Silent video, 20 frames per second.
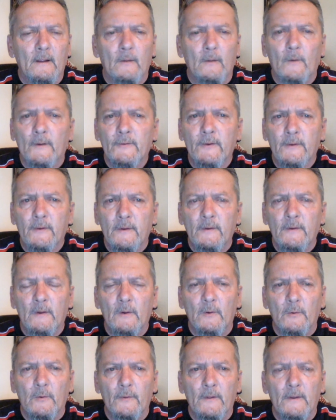I want you to
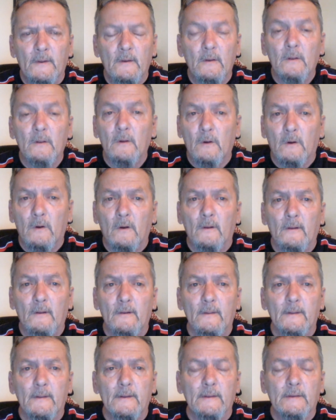know that all
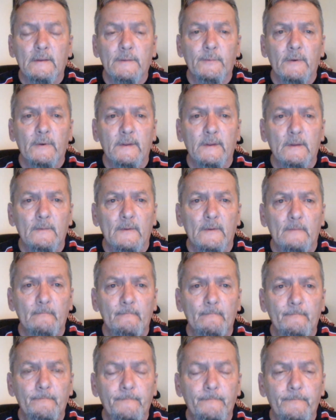is forgiven.
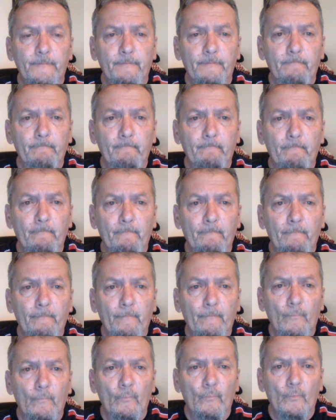
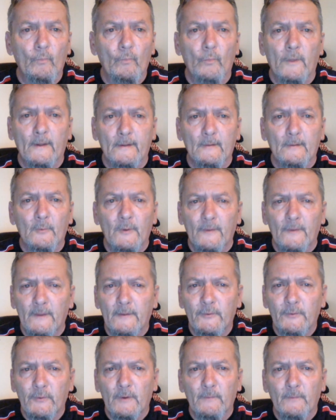But when
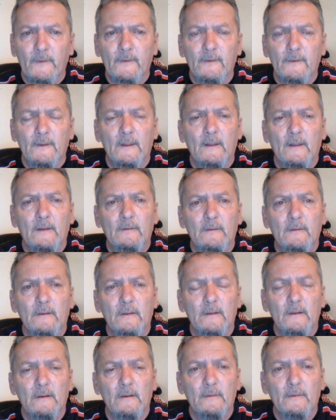that trumpet
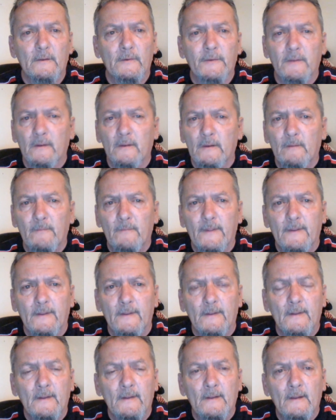sounds, there's going to
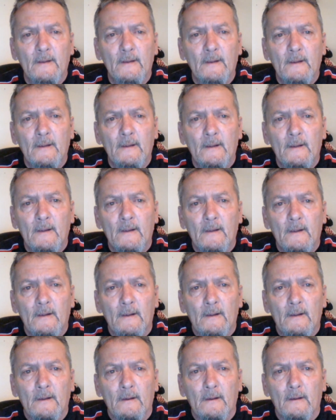be
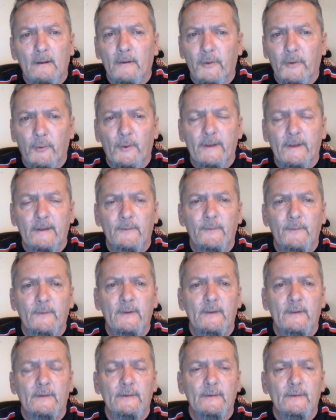a great
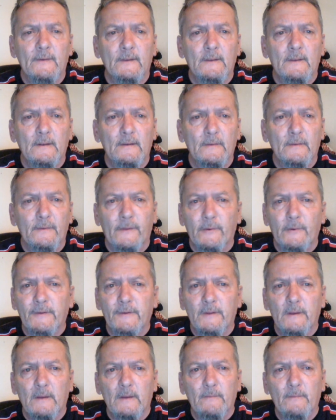feast. There's
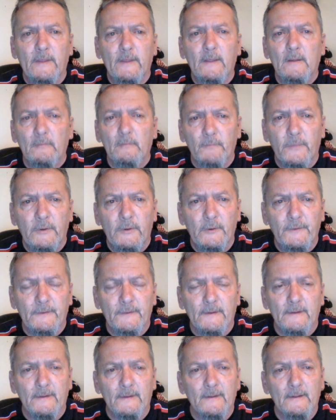going to be
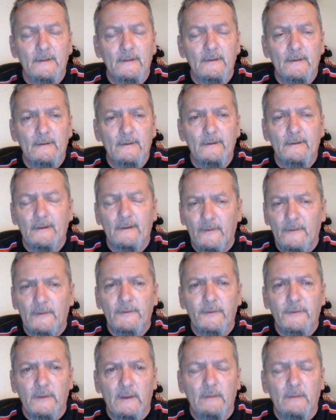music, and
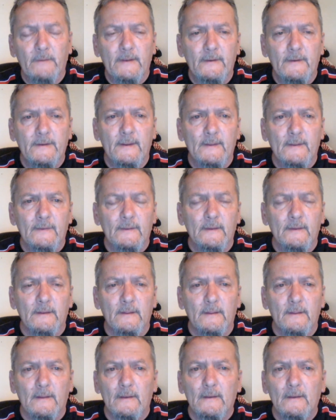there's going to be
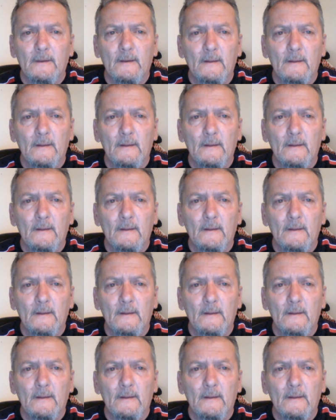dancing, and